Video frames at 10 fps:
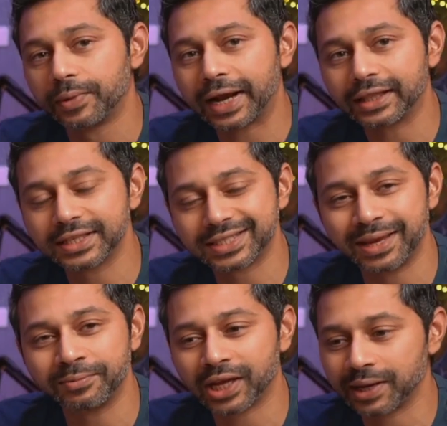but at the
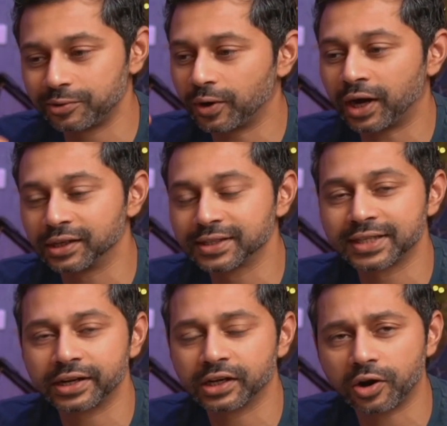same time, you
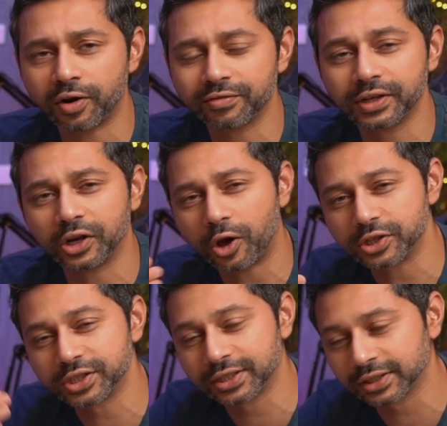understand a lot of the
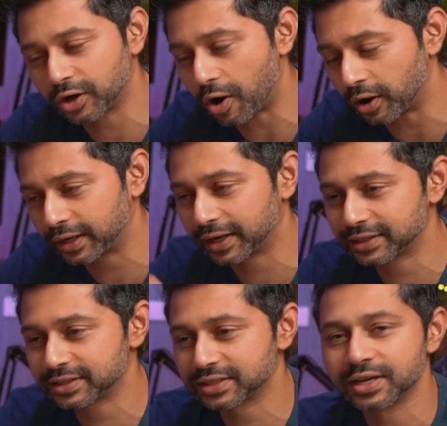logical
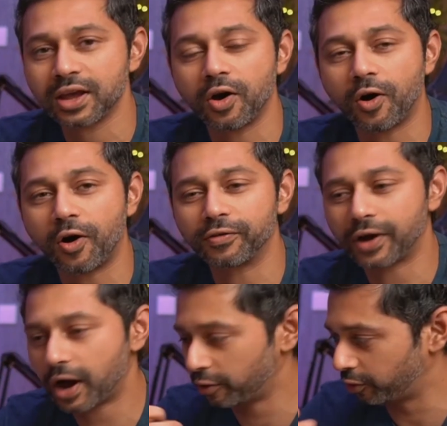context of
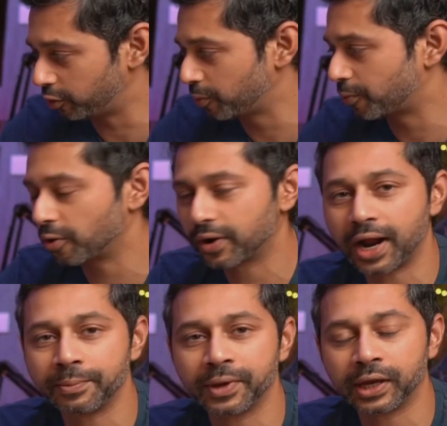how to do
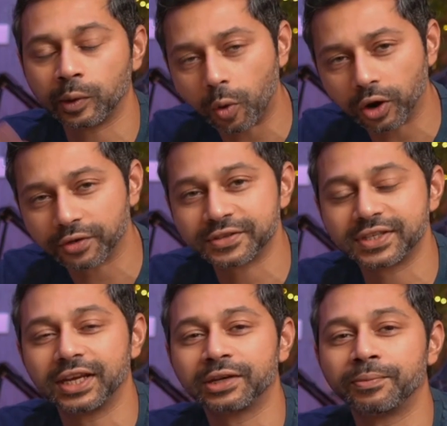programming, what if
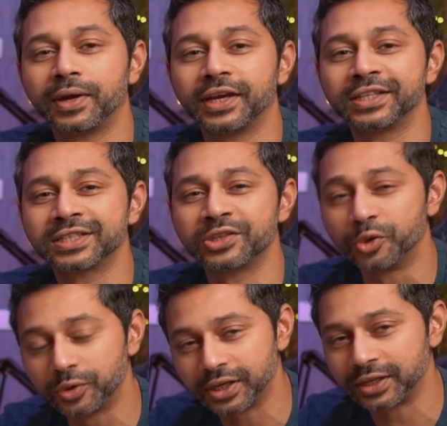statements,
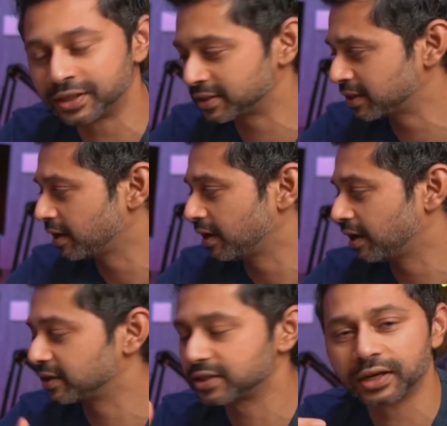routines,
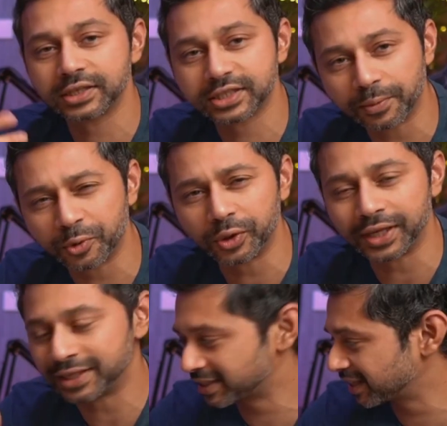
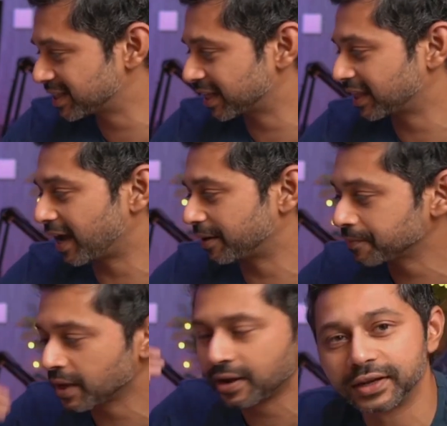subroutines, things like
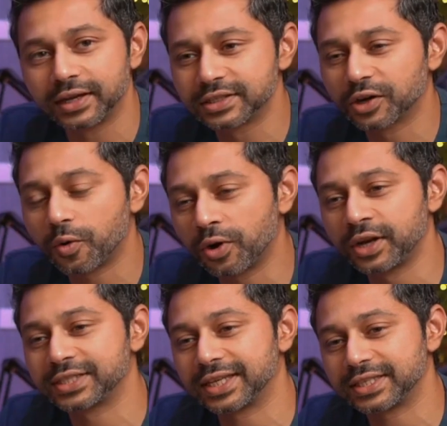that. It's a core
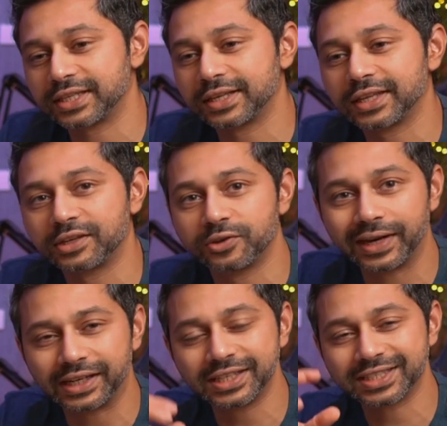necessity that you
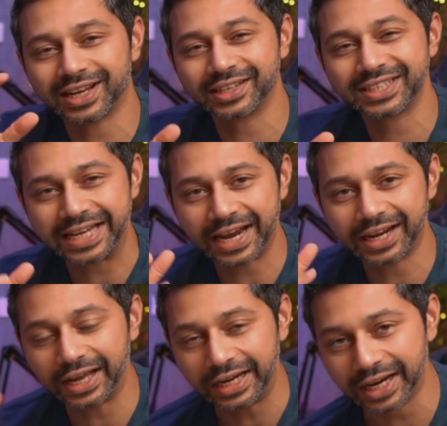at least understand
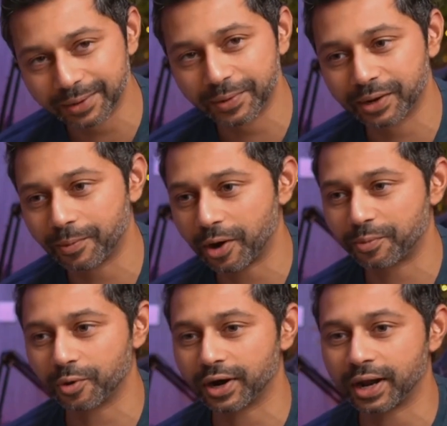a little bit about
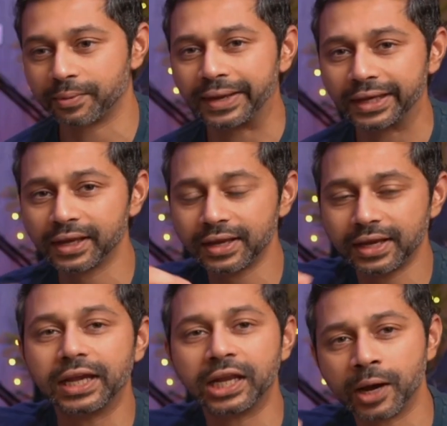programming
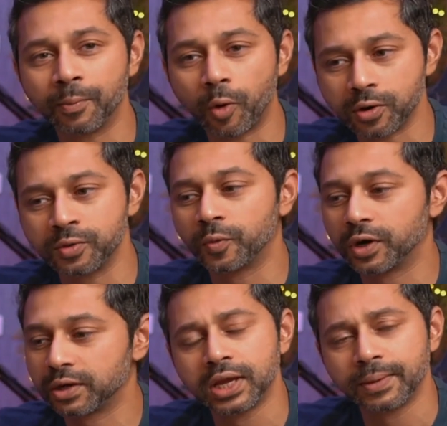in our modern
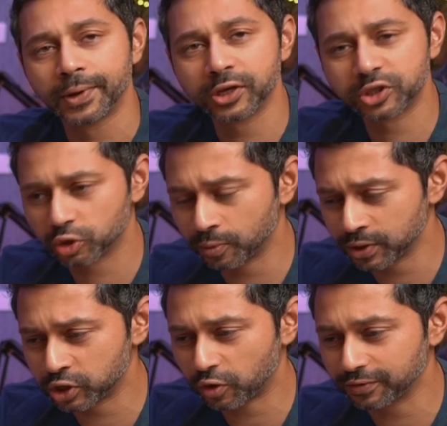world, because so
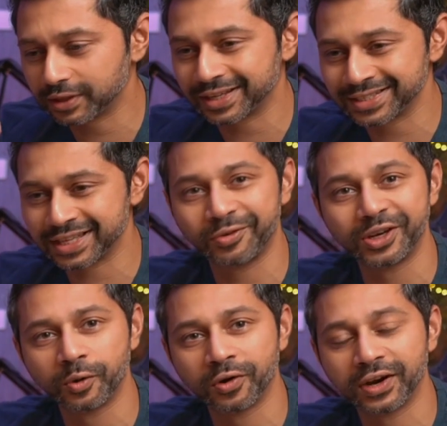much of the things that we
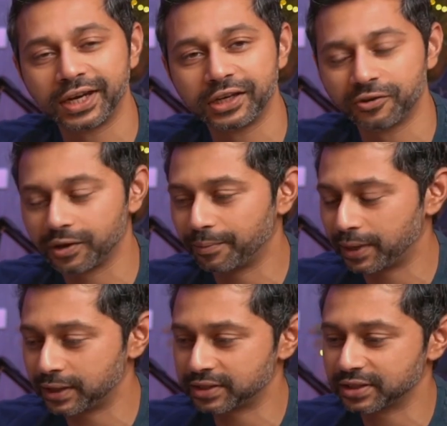do on a day-to-day
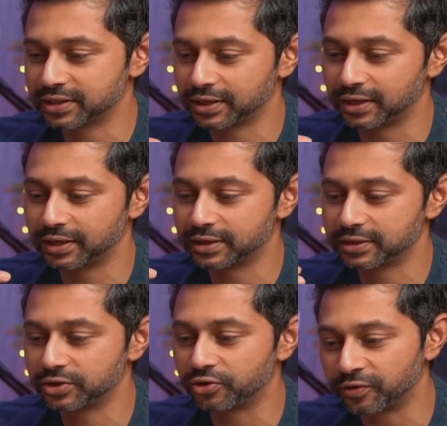basis
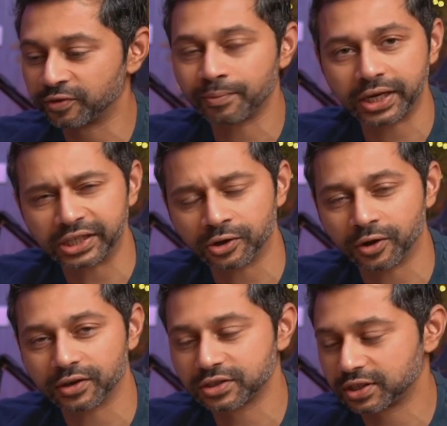is driven by
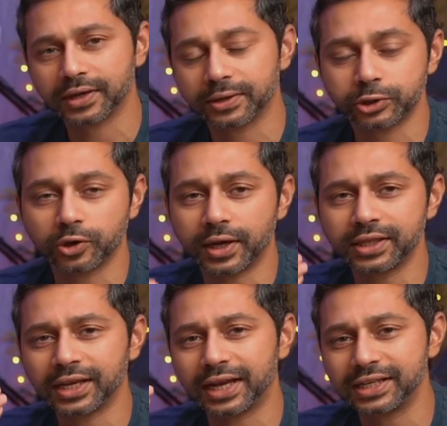technology. So I
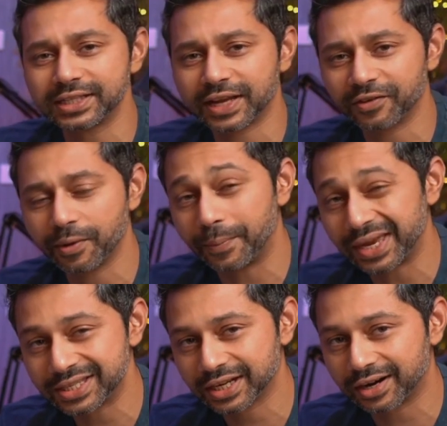think at least having a
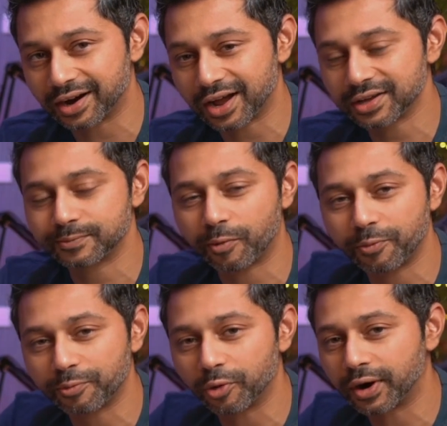basic grasp
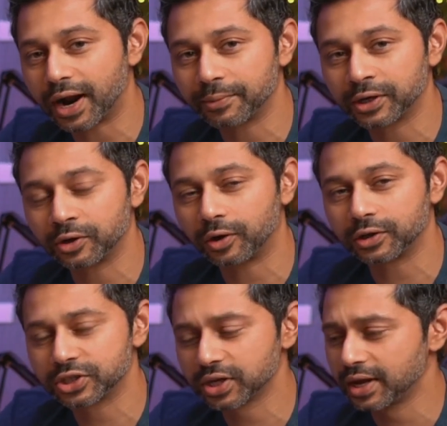of programming
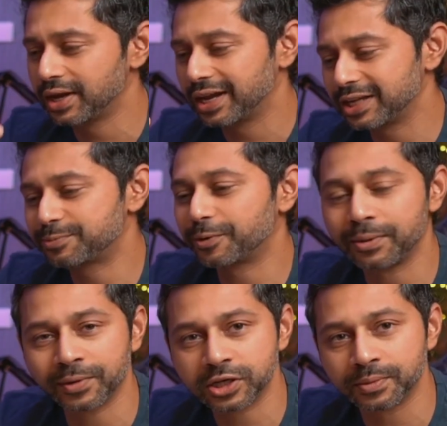knowledge is pretty
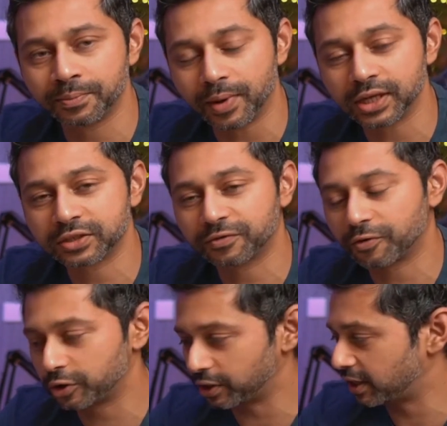much a must
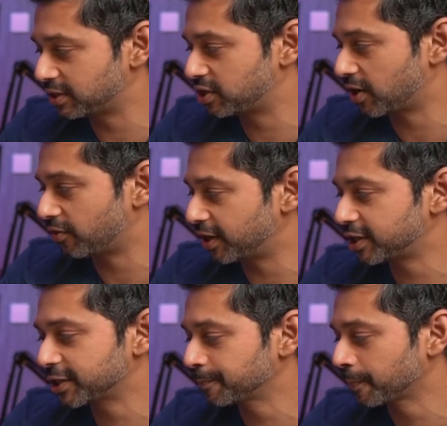for today's
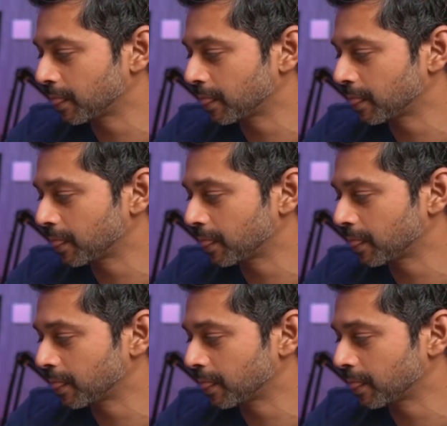generation.